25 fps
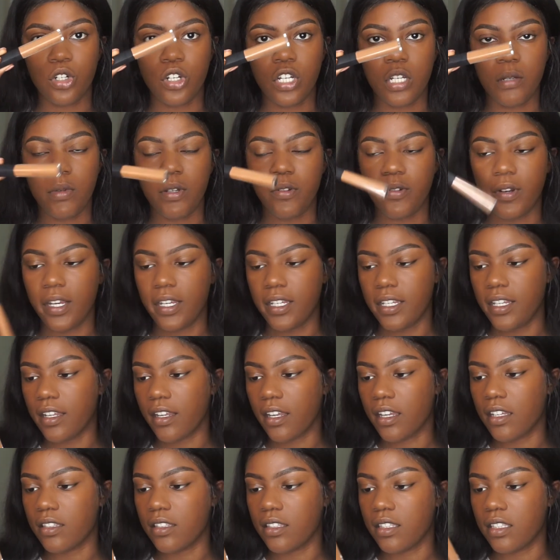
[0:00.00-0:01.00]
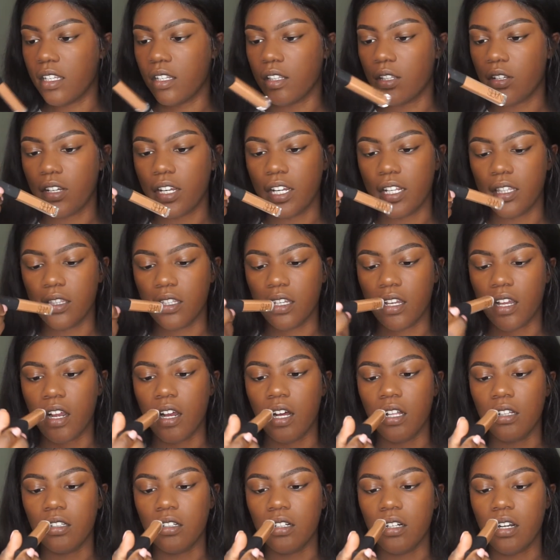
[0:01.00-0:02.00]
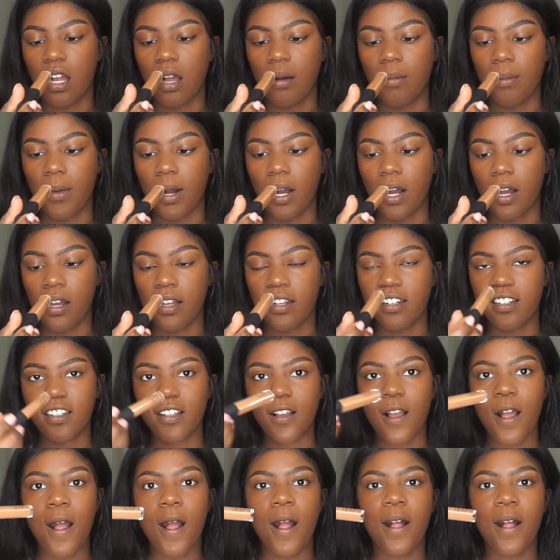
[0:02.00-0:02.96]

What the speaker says: Creamy Radiant Concealer in the color Almond.